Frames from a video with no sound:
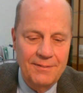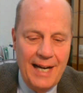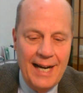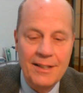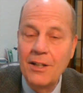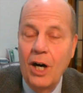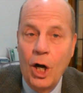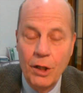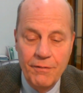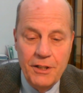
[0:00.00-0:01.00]
and
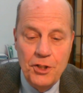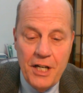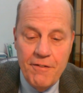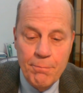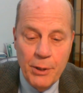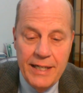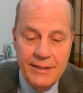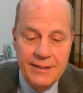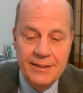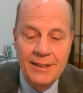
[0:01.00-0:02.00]
all of the chief
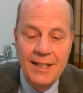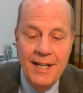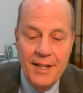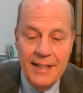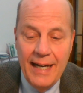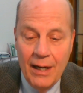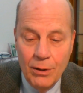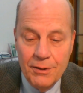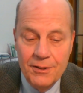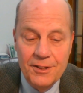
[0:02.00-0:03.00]
priests, the
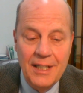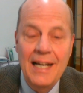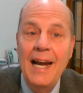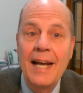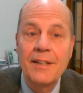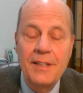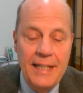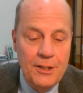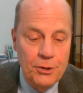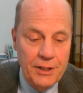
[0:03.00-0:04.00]
elders, and the
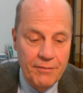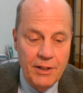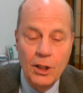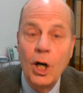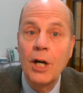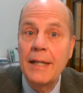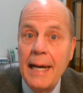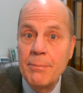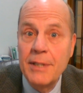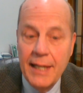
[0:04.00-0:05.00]
teachers of the law
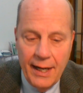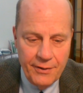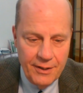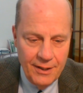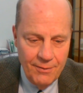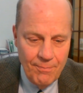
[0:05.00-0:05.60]
came together.